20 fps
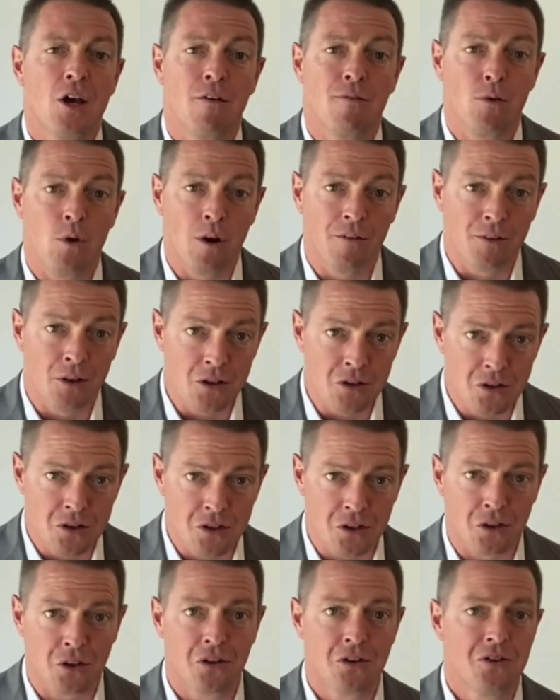If you have
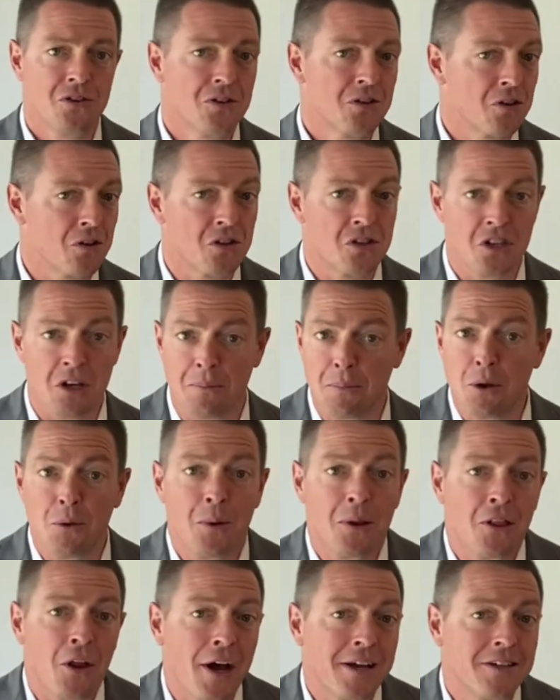concerns or simply
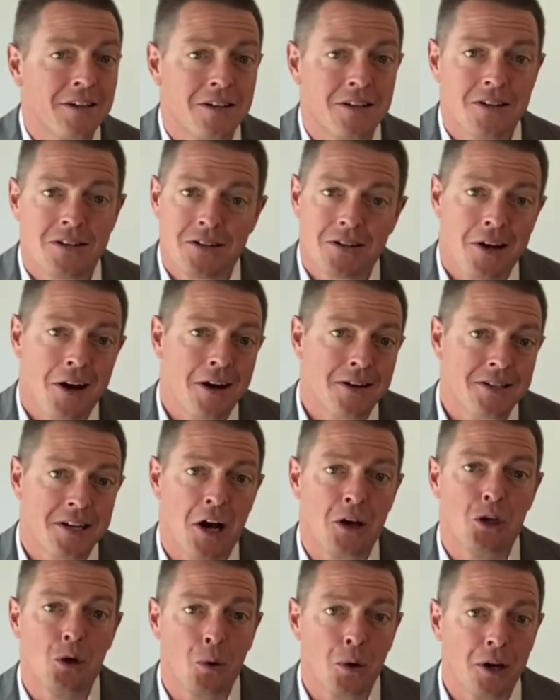would like to
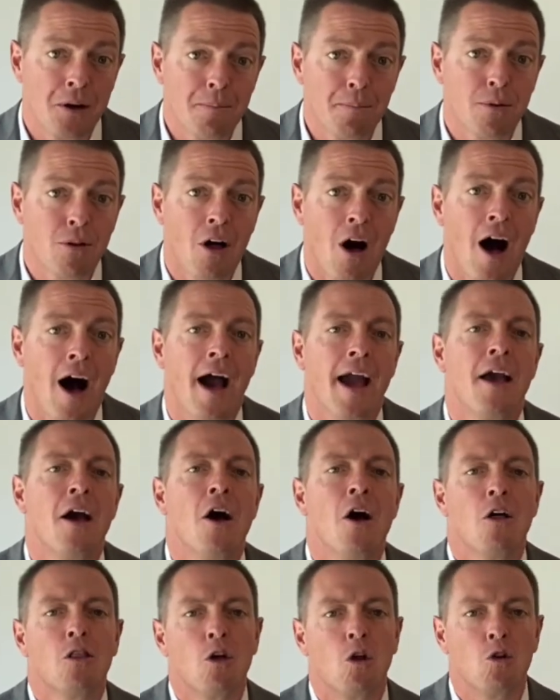discuss how you can
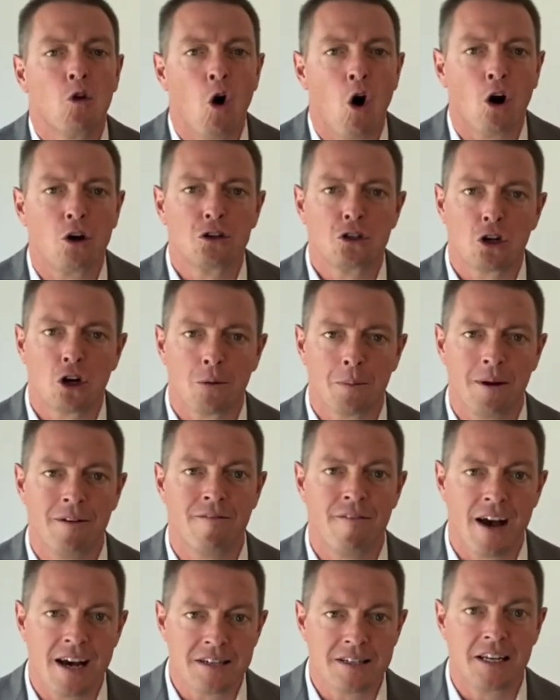apply the long-term
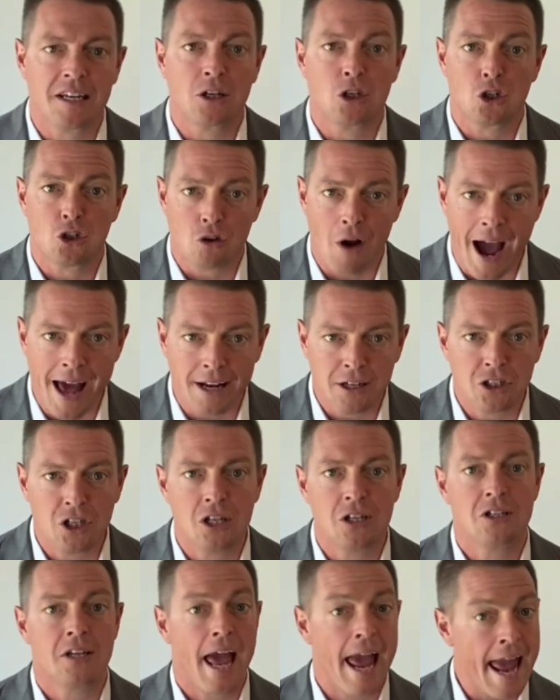investing
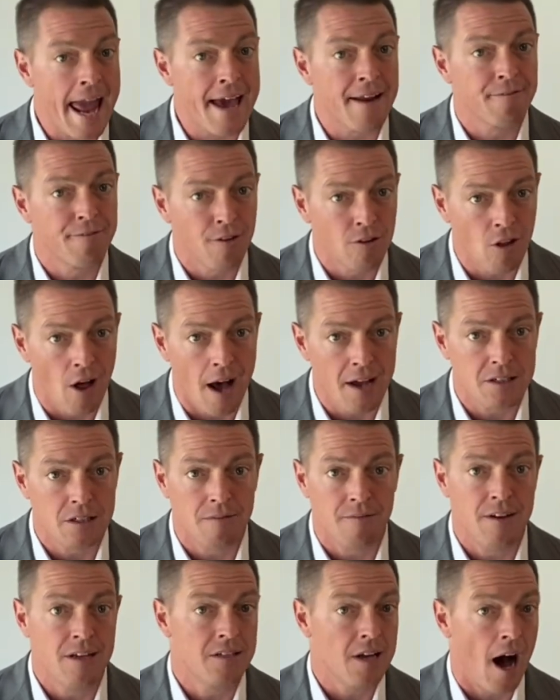strategies and
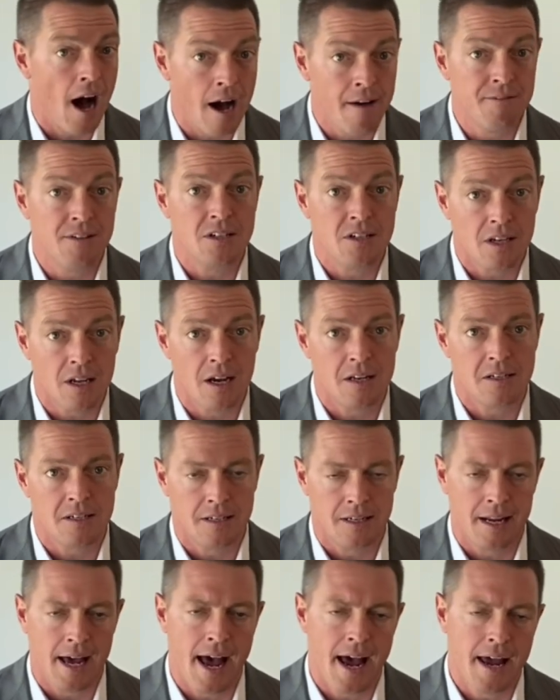philosophies I've
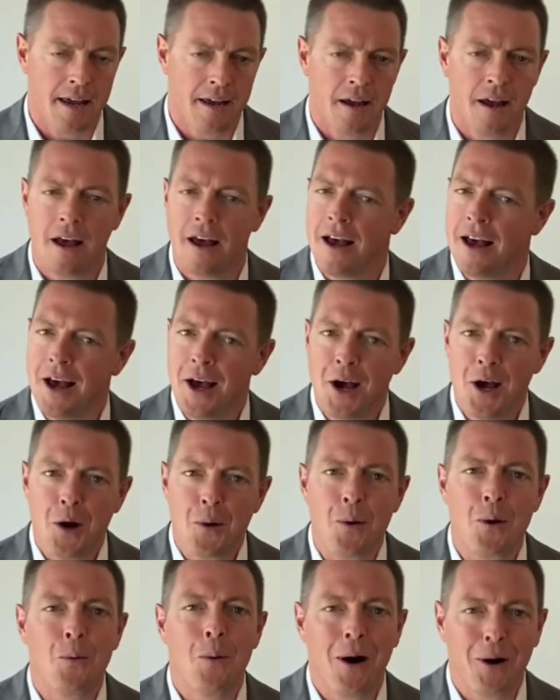discussed today,
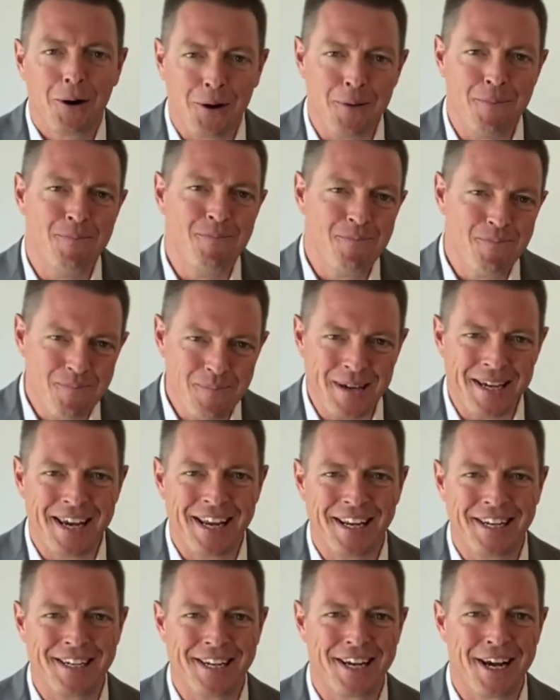we welcome
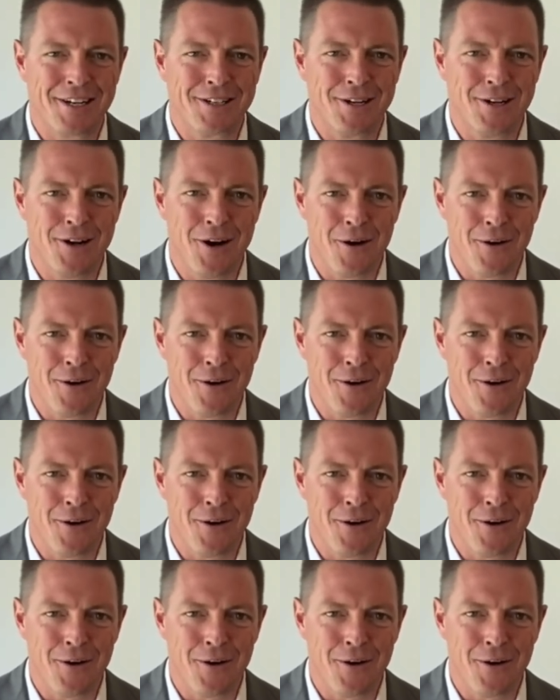beginning to get to